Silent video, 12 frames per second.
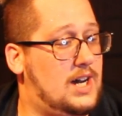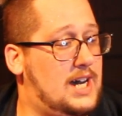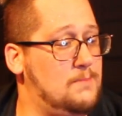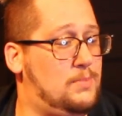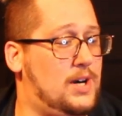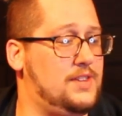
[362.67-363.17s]

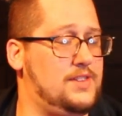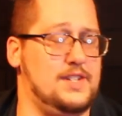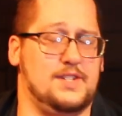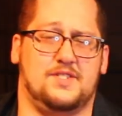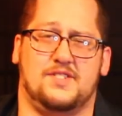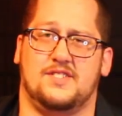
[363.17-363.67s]
I bought
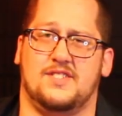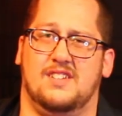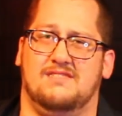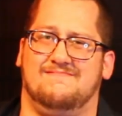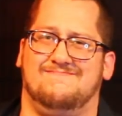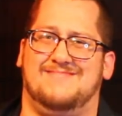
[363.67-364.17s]
this,
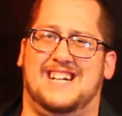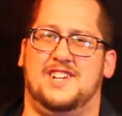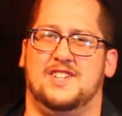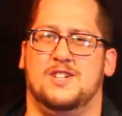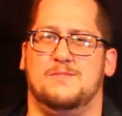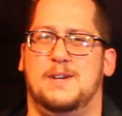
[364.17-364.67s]
I
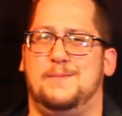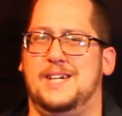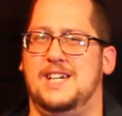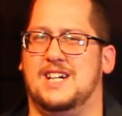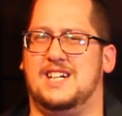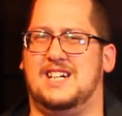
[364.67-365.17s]
don't know,
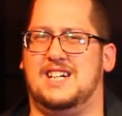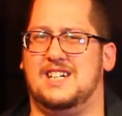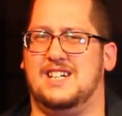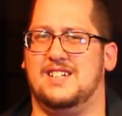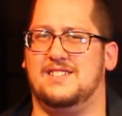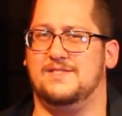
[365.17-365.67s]
maybe
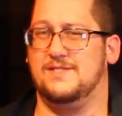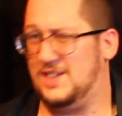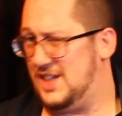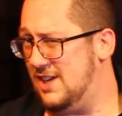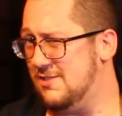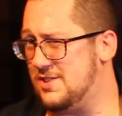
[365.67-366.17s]
a
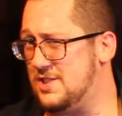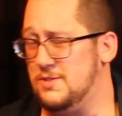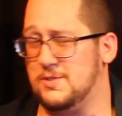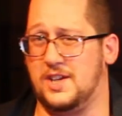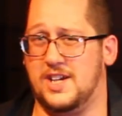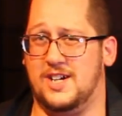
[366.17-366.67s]
year or
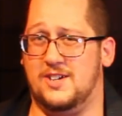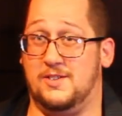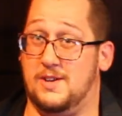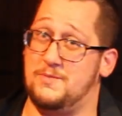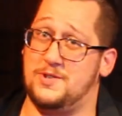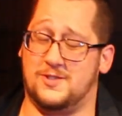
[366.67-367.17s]
two ago,
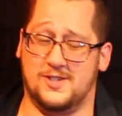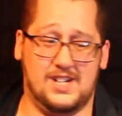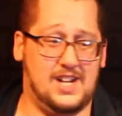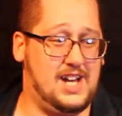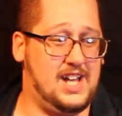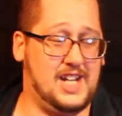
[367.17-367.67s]
I'm sure.
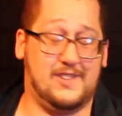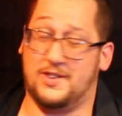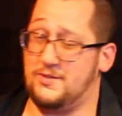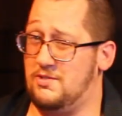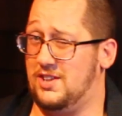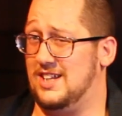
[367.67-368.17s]
Not
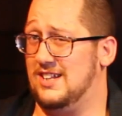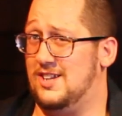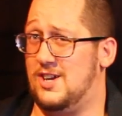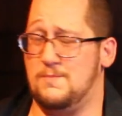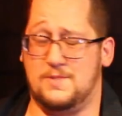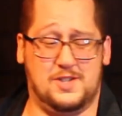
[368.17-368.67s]
was really
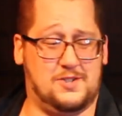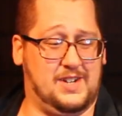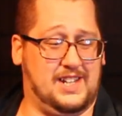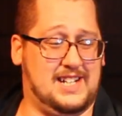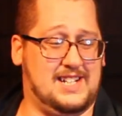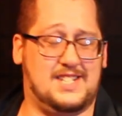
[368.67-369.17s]
LARPed during that